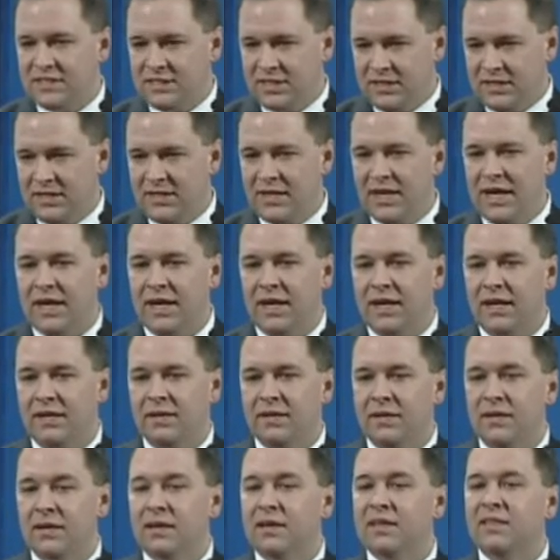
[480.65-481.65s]
today,
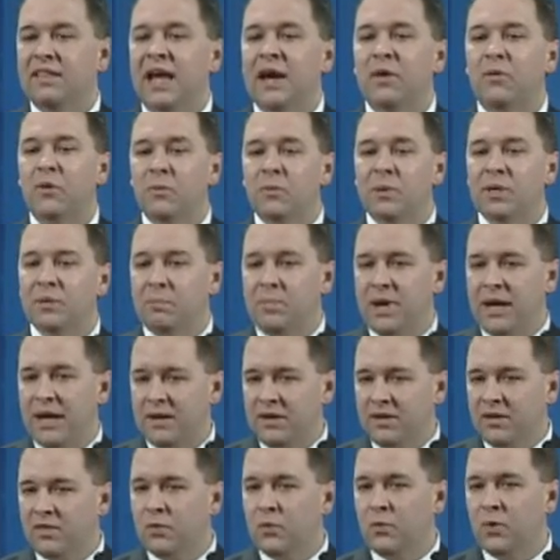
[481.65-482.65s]
that will be
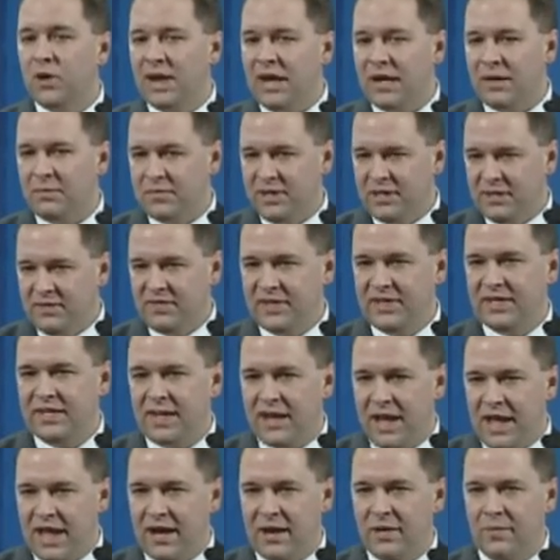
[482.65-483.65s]
better than what I'm living
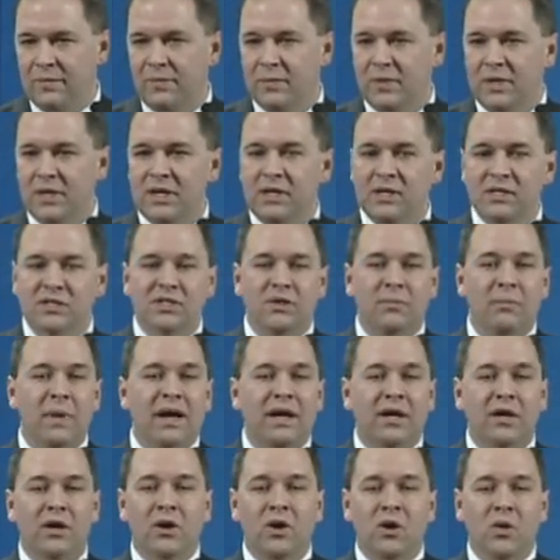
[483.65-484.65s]
now. So
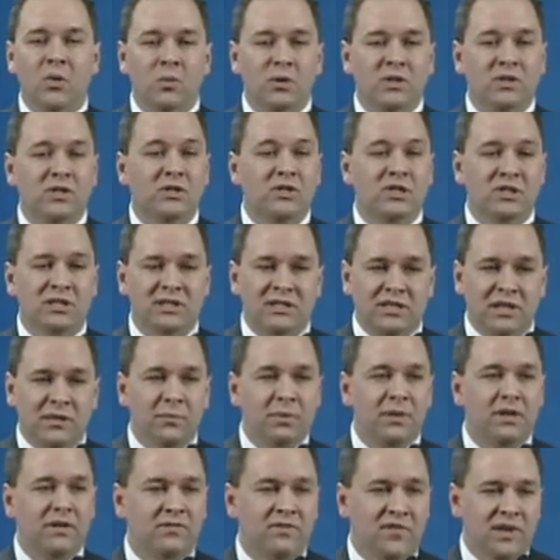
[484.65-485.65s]
my goal was just
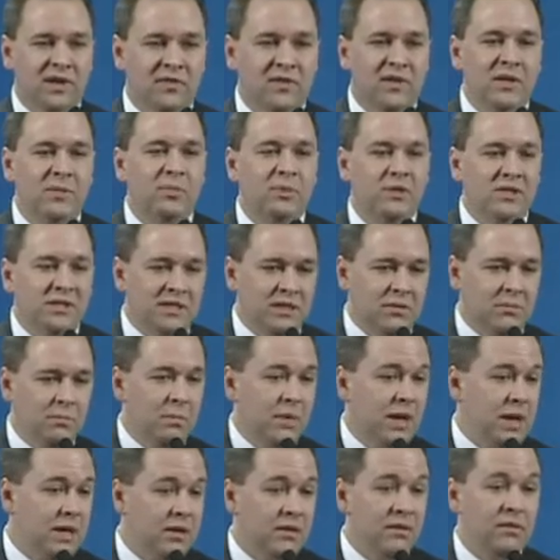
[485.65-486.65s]
simply 50%
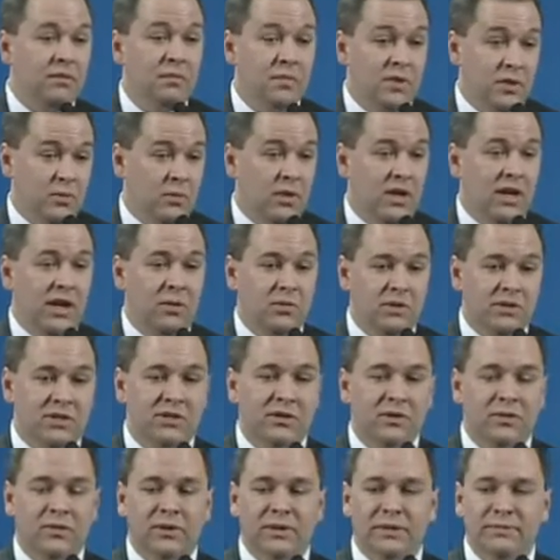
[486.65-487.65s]
better than what I was
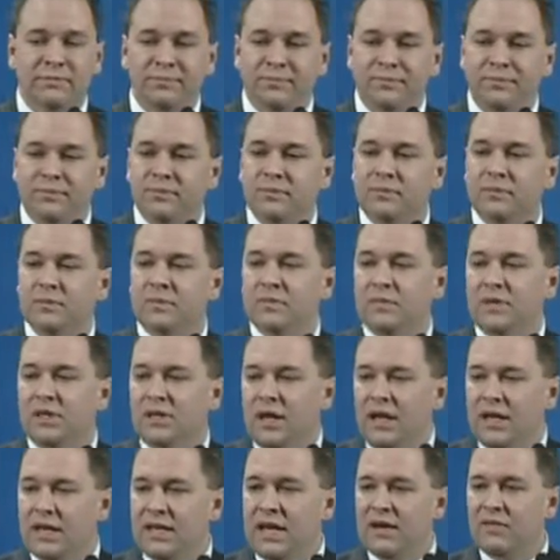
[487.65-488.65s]
doing.
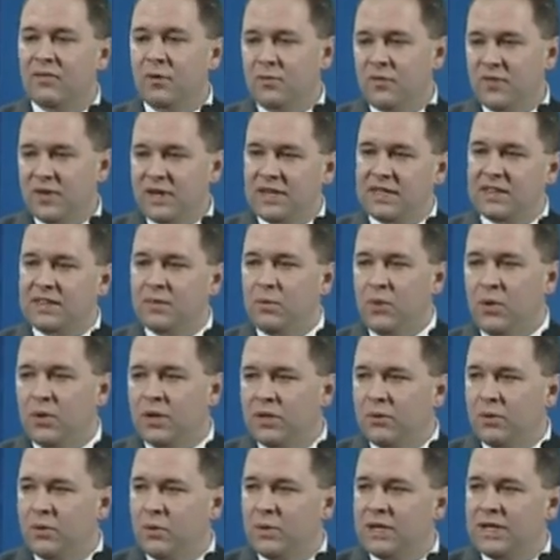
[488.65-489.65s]
Never forget the
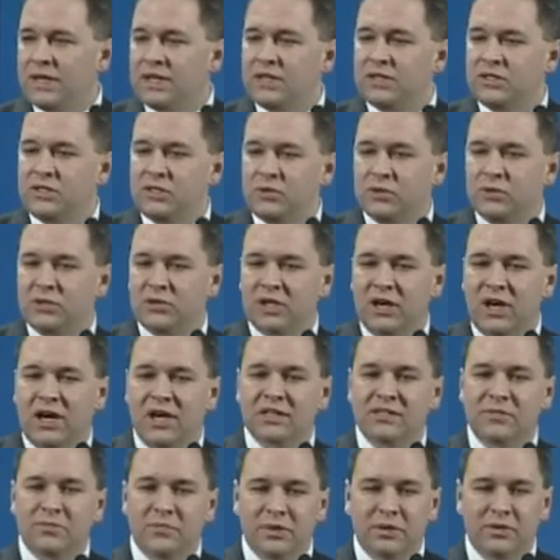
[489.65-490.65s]
morning we went into Jewish
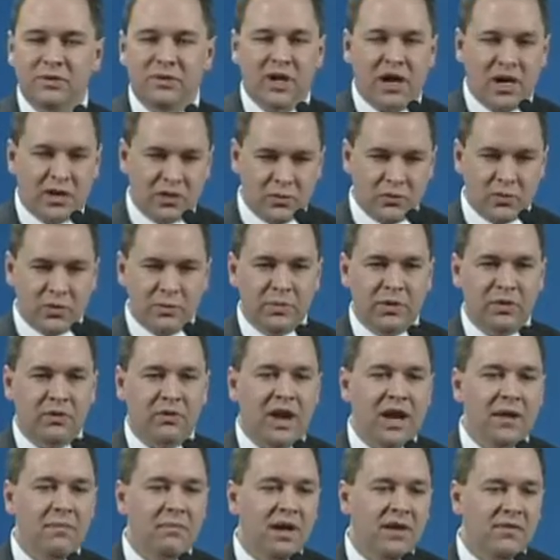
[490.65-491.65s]
Hospital. Dr. Rubin
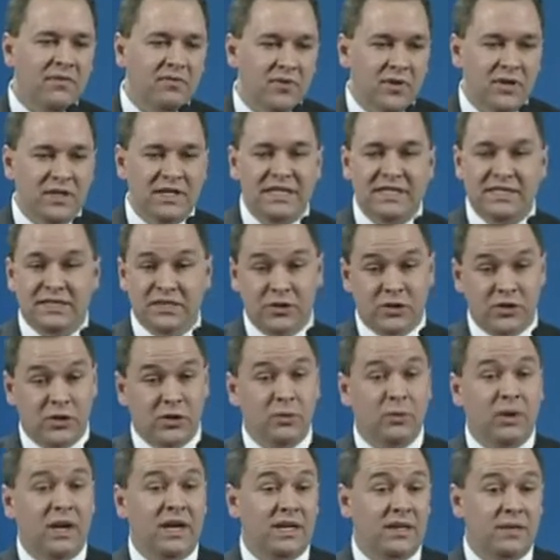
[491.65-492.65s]
grabbed my foot and he said, are you
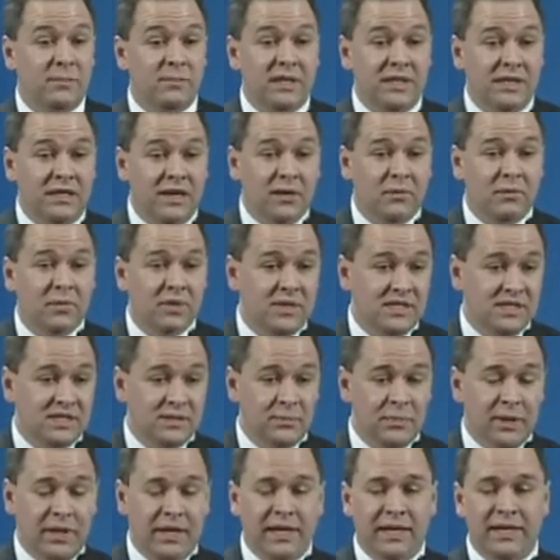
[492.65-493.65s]
ready to be done with this
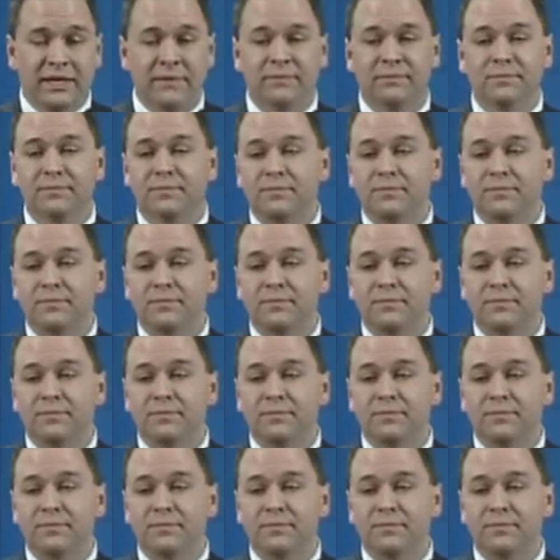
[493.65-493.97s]
pain?